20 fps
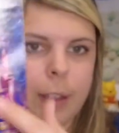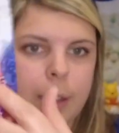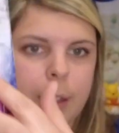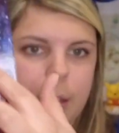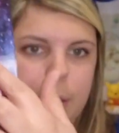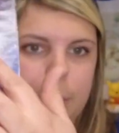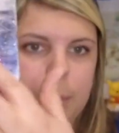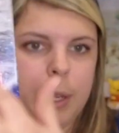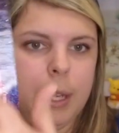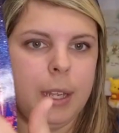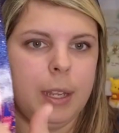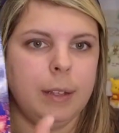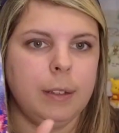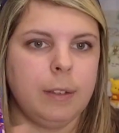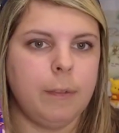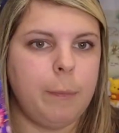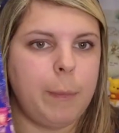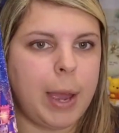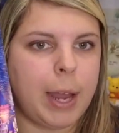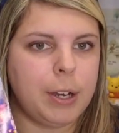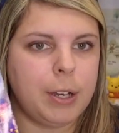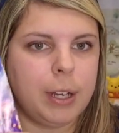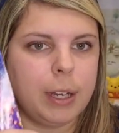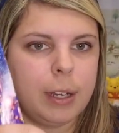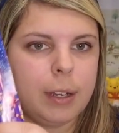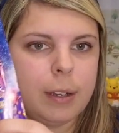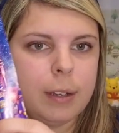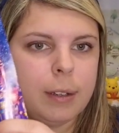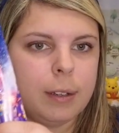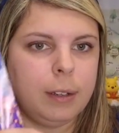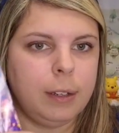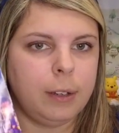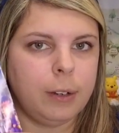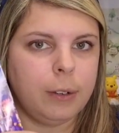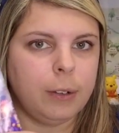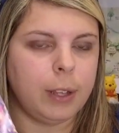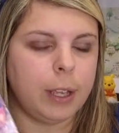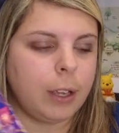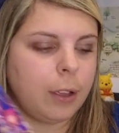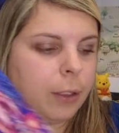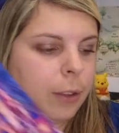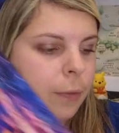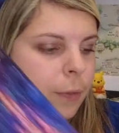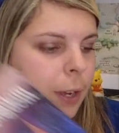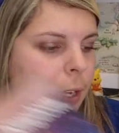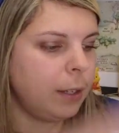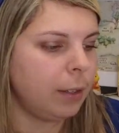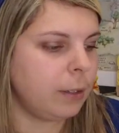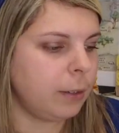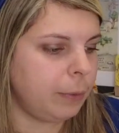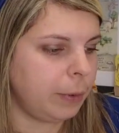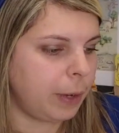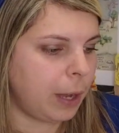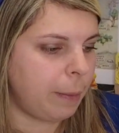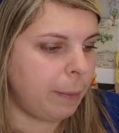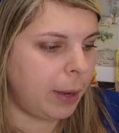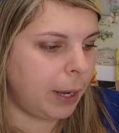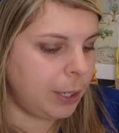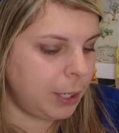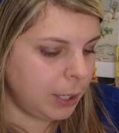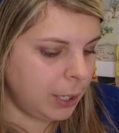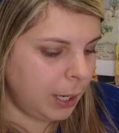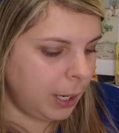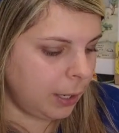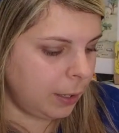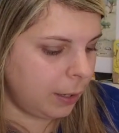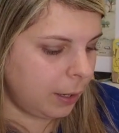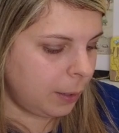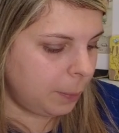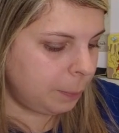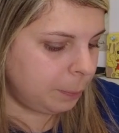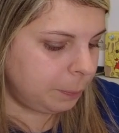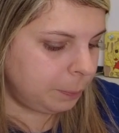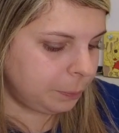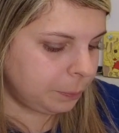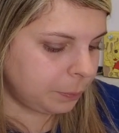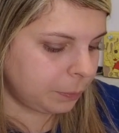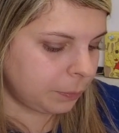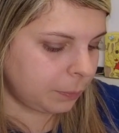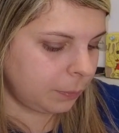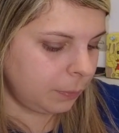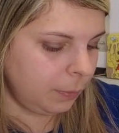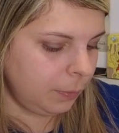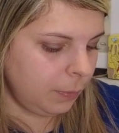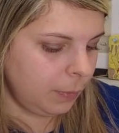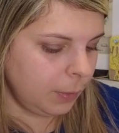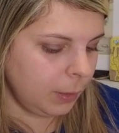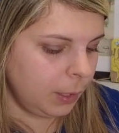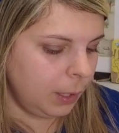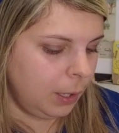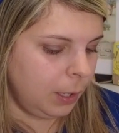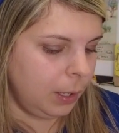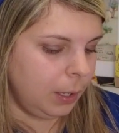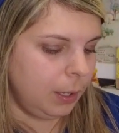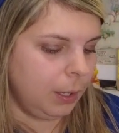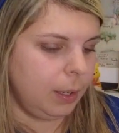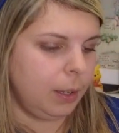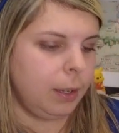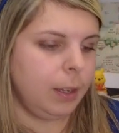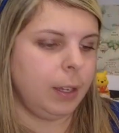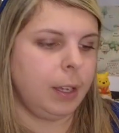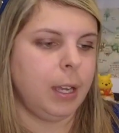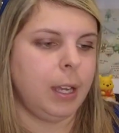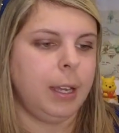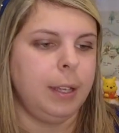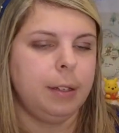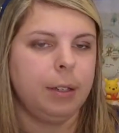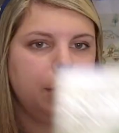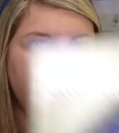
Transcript: the beacons of magic, you know, like on the front. So we got Magic Kingdom. I got